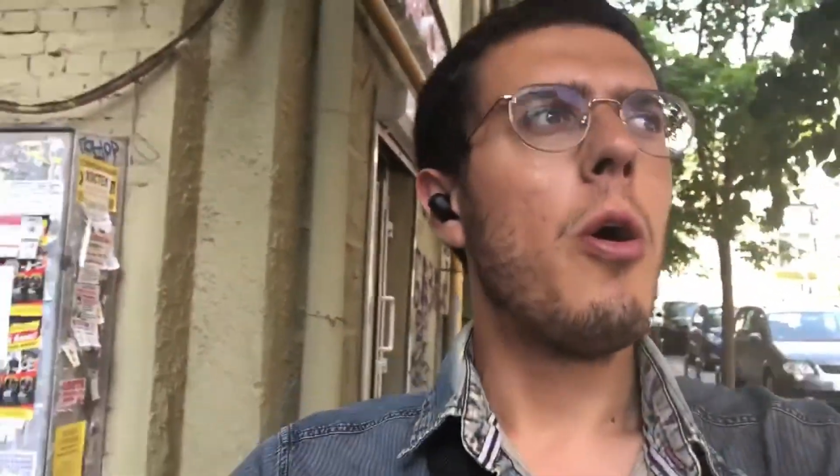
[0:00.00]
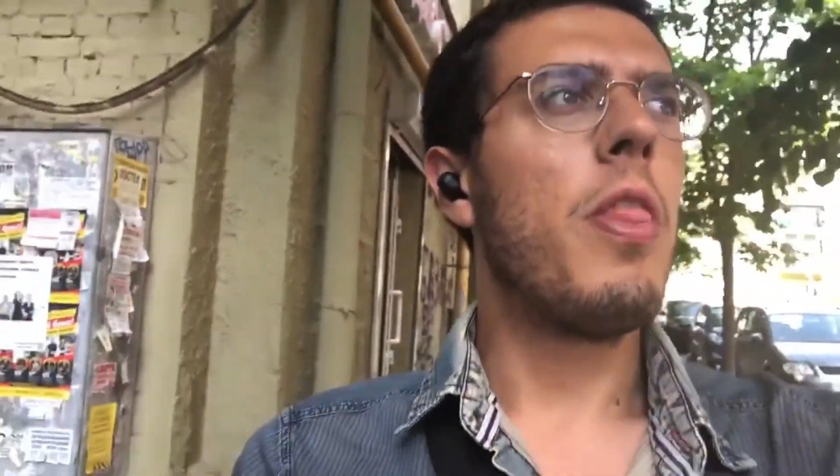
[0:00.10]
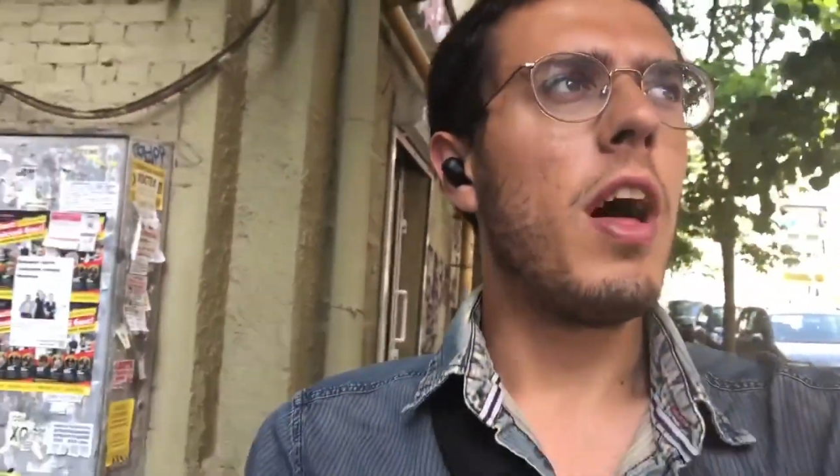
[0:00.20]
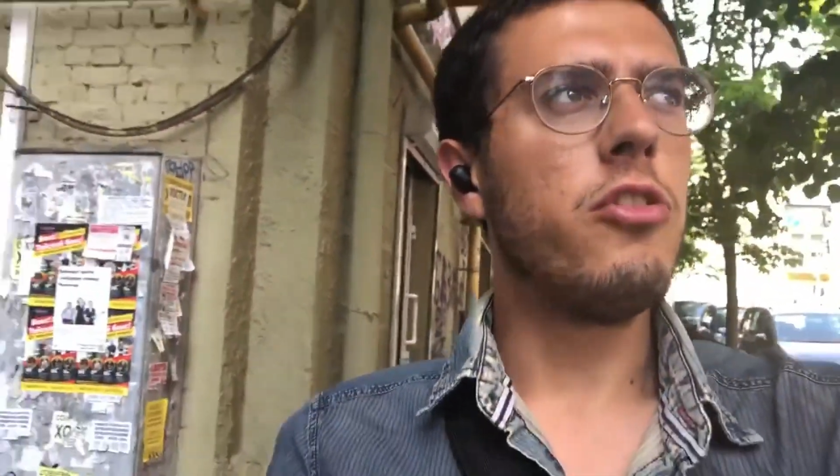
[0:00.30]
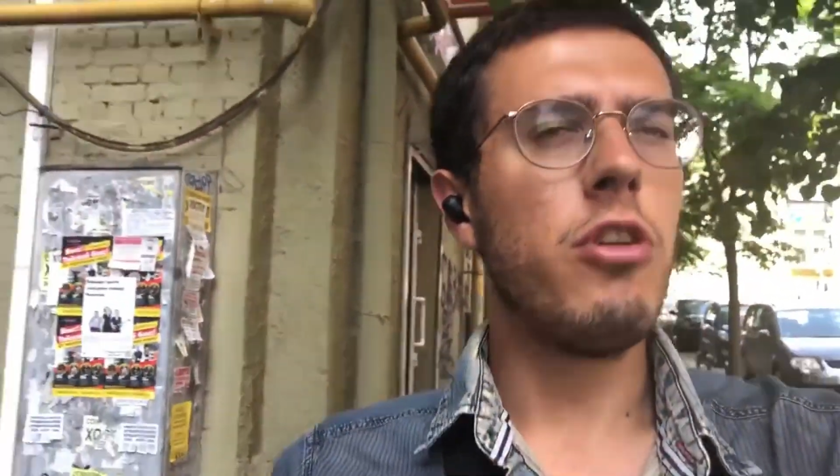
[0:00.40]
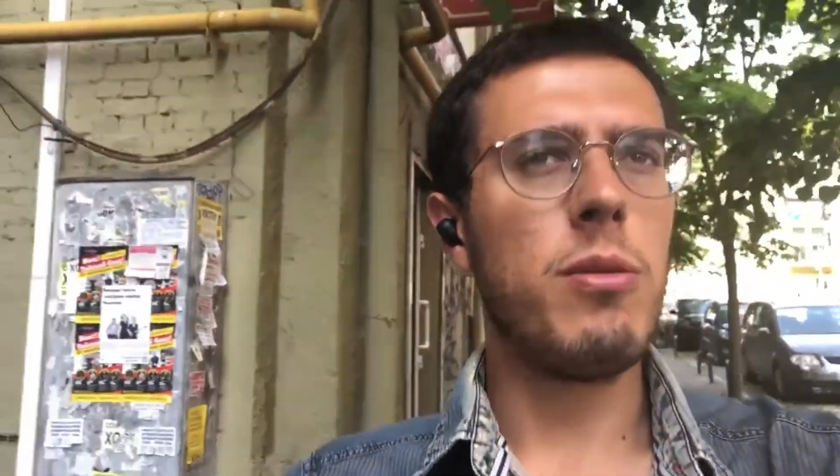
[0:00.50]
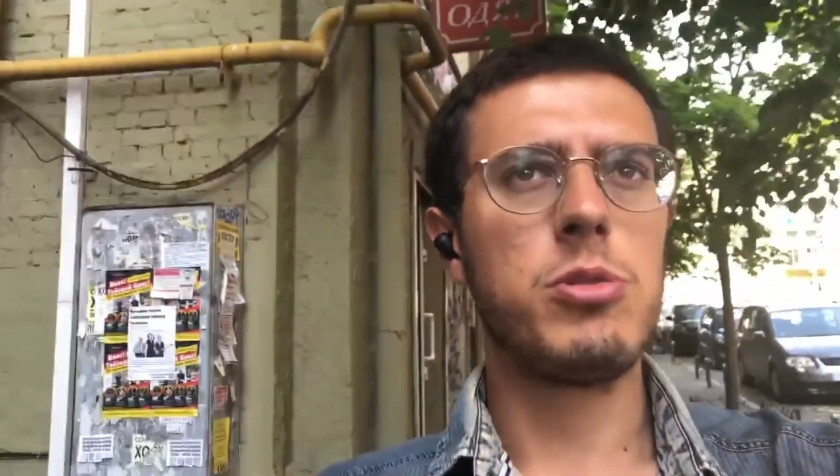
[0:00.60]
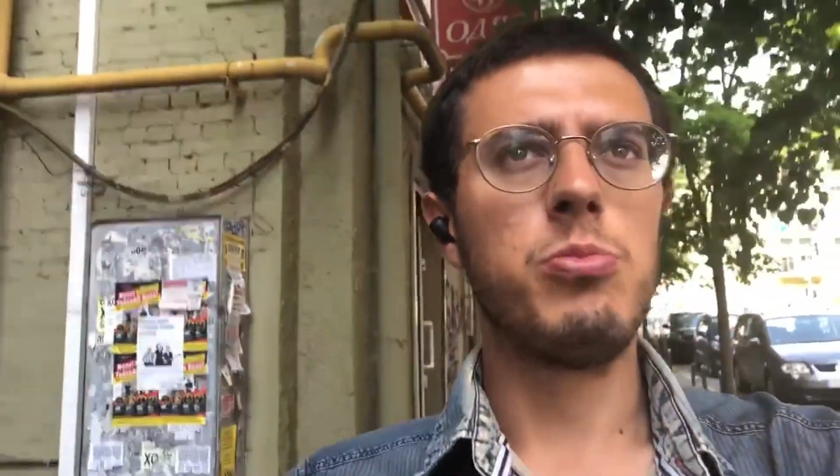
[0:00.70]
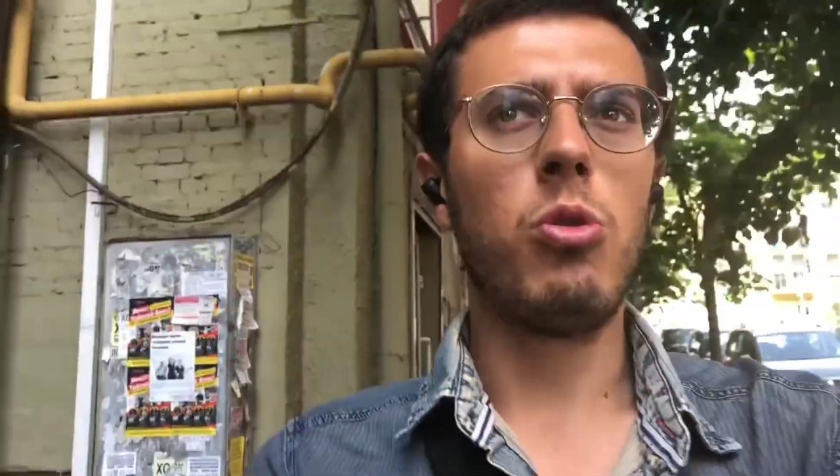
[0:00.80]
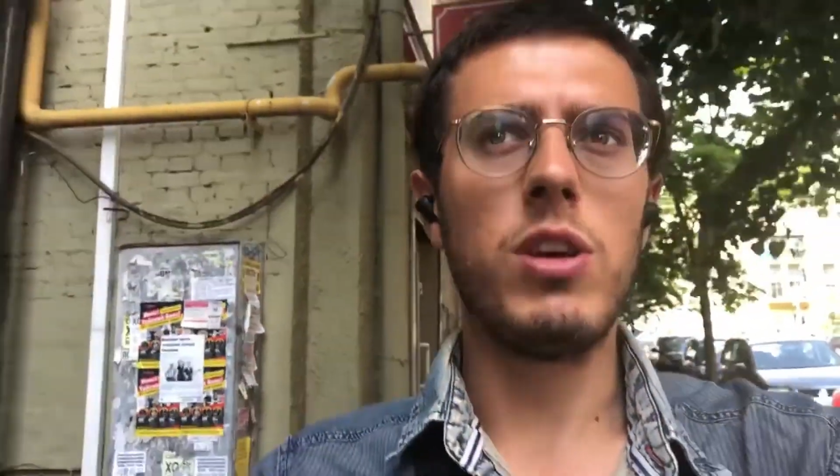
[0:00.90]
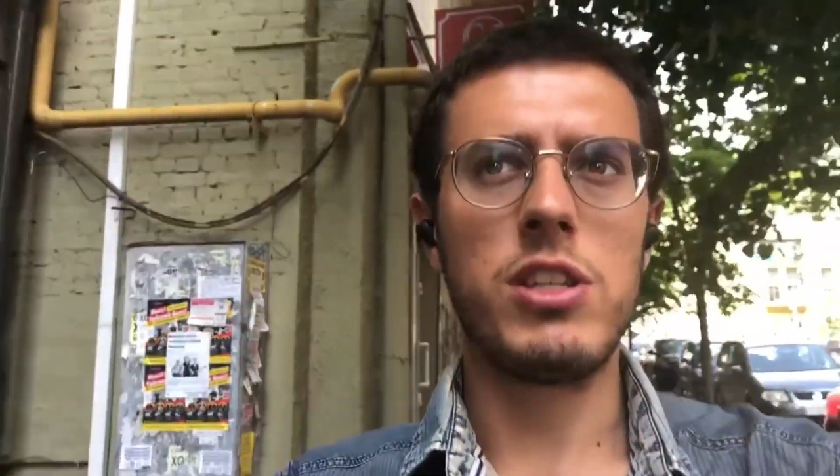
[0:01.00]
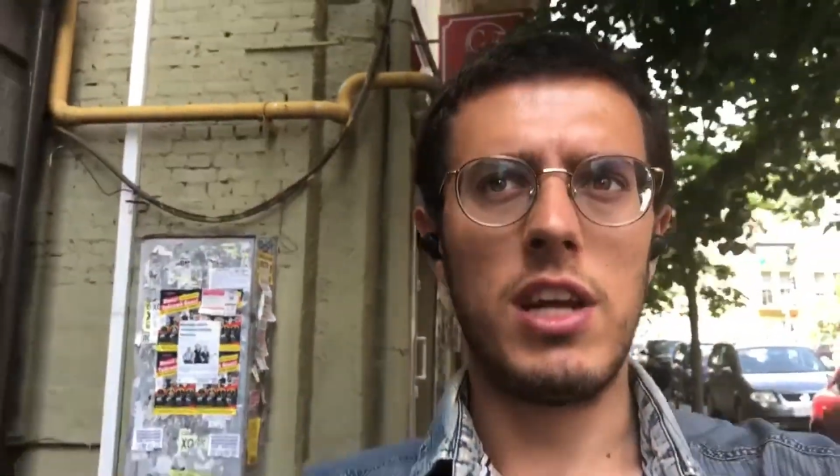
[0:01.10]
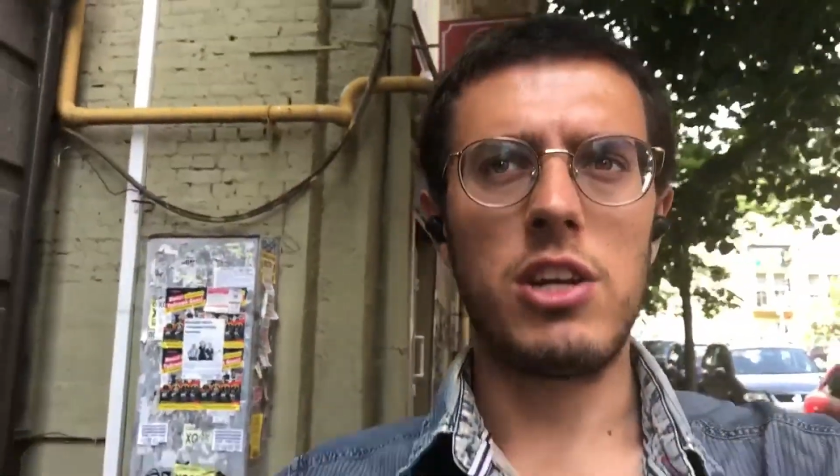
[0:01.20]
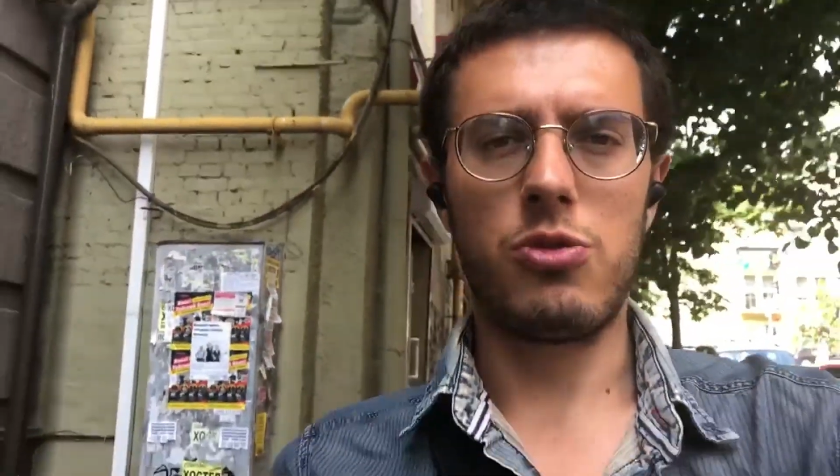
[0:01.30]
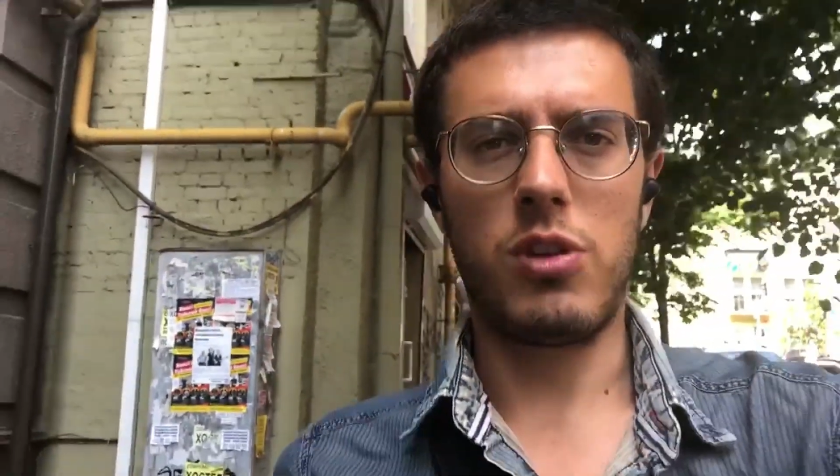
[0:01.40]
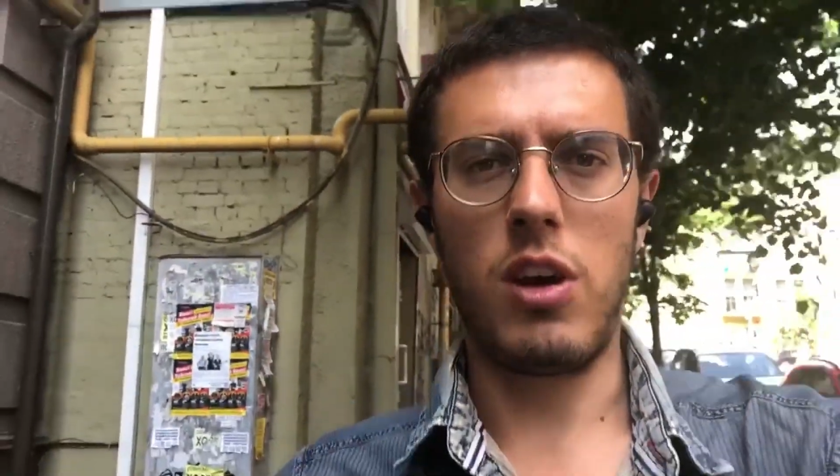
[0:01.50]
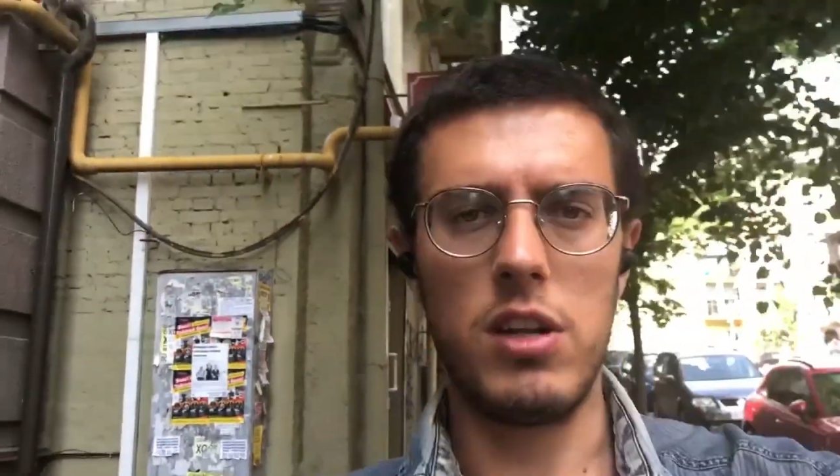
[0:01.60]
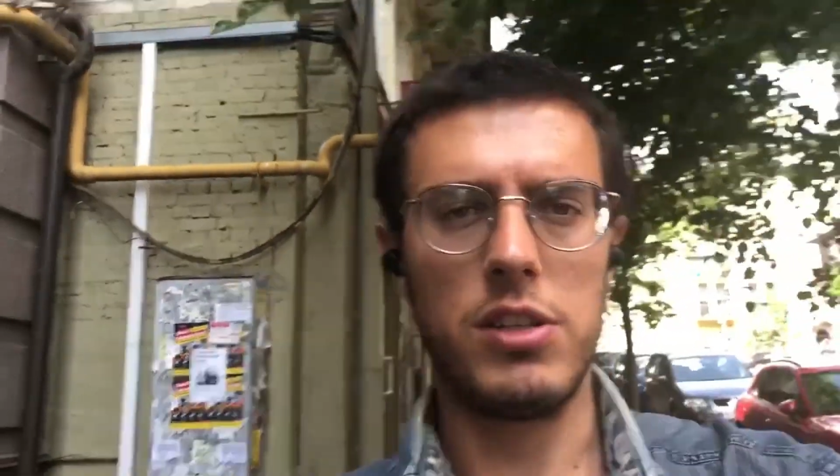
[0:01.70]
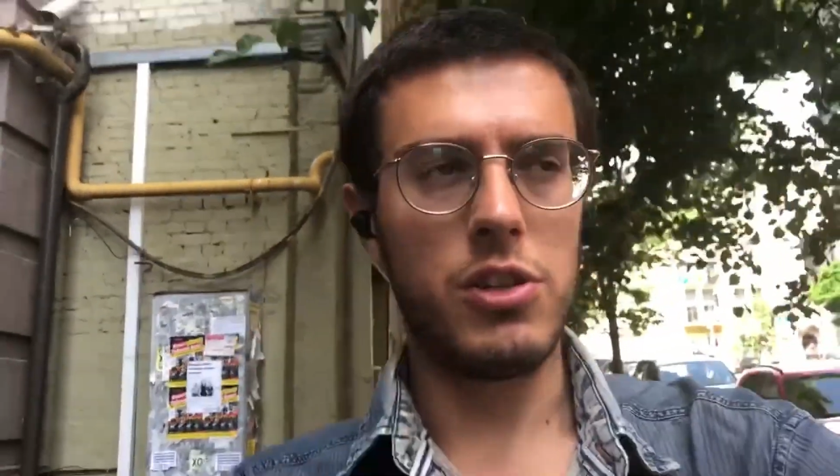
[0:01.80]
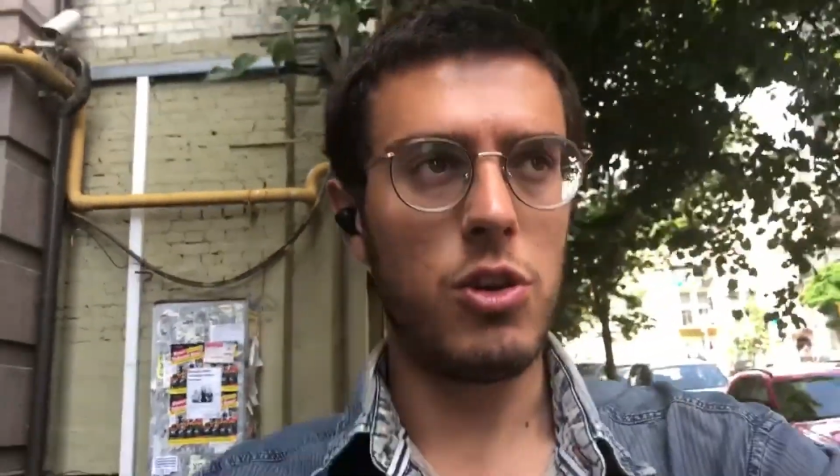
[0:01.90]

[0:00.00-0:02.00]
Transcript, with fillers: that adopts more its national colours than